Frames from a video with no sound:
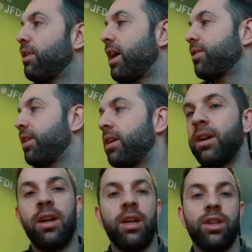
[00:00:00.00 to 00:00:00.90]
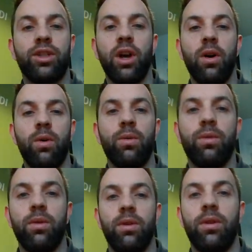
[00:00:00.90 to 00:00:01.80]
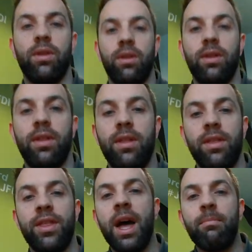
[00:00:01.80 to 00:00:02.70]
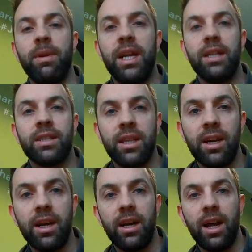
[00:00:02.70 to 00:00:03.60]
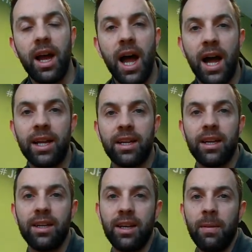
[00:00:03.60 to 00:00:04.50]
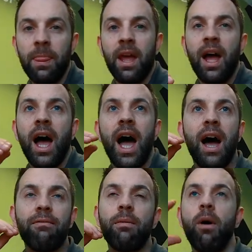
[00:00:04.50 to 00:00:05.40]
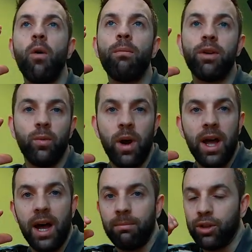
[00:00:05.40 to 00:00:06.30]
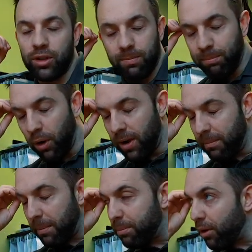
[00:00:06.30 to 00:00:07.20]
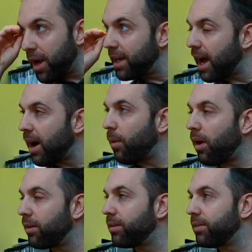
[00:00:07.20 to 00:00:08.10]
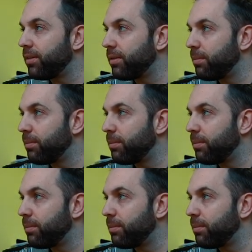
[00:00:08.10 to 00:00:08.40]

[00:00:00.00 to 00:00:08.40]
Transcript: rather. So that means that I can have a moment where I'm just putting my brain out on